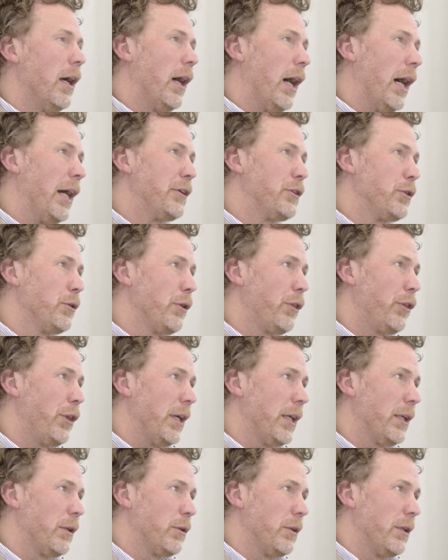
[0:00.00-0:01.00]
I do
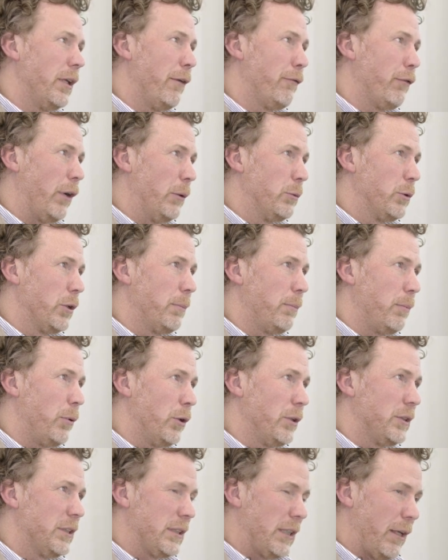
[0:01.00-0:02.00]
think, if I would
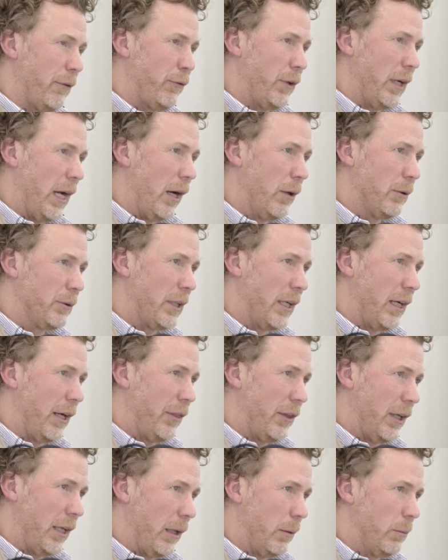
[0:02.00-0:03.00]
point something out that
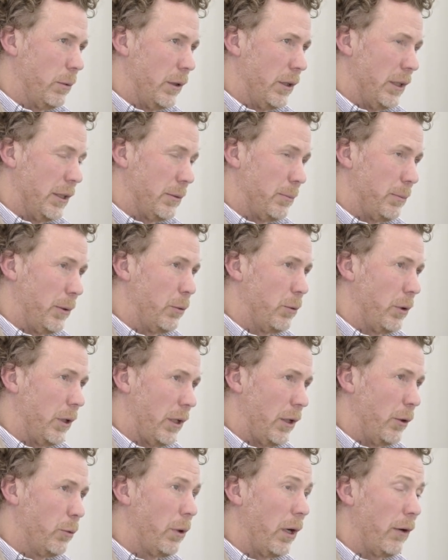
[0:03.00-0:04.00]
I think has been
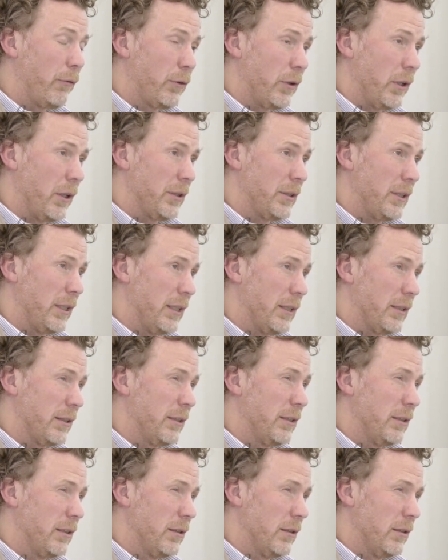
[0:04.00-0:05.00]
working well for us,
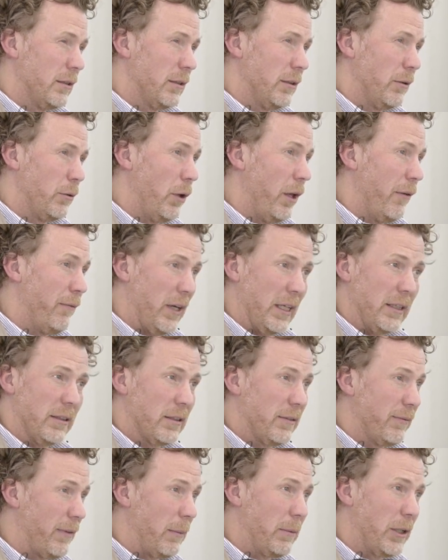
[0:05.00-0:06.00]
is
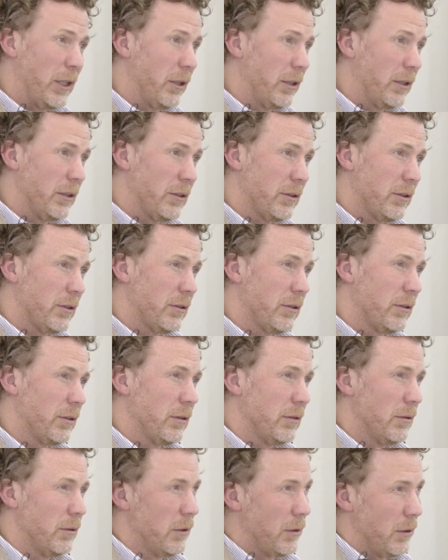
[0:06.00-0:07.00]
events, webinars. Yeah.
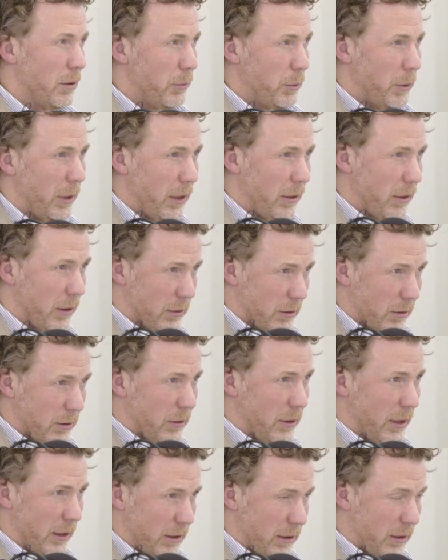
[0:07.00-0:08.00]
We
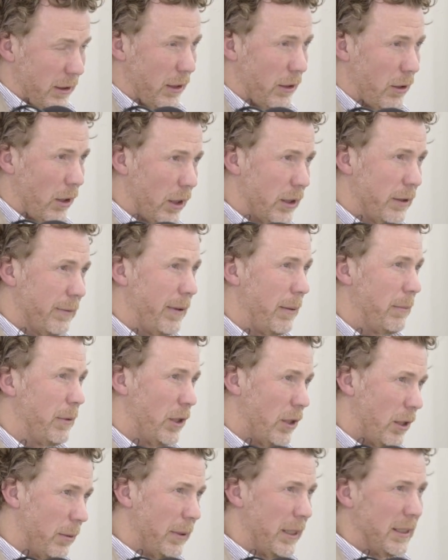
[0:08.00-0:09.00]
don't necessarily call it a
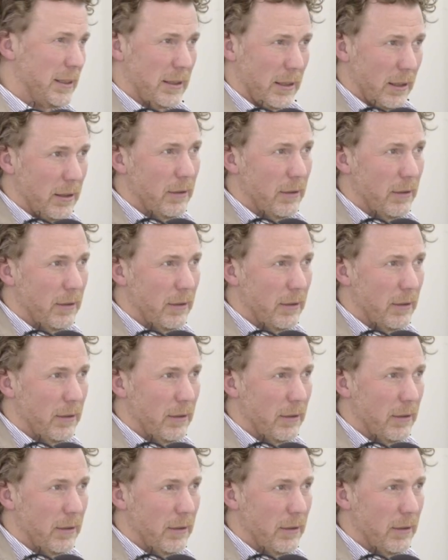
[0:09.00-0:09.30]
webinar, but it's